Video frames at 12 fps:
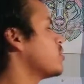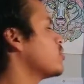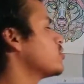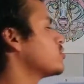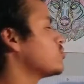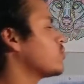
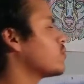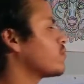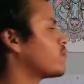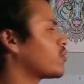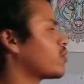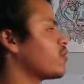So
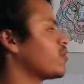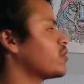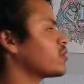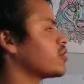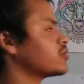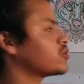for current,
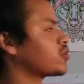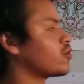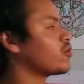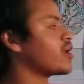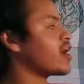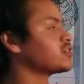it's
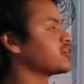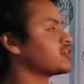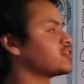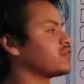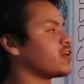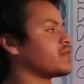current assets
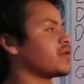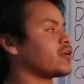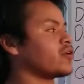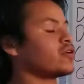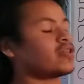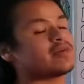divided by
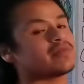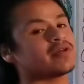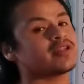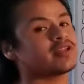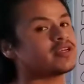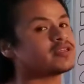current
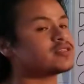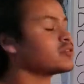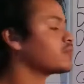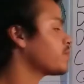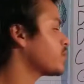liabilities.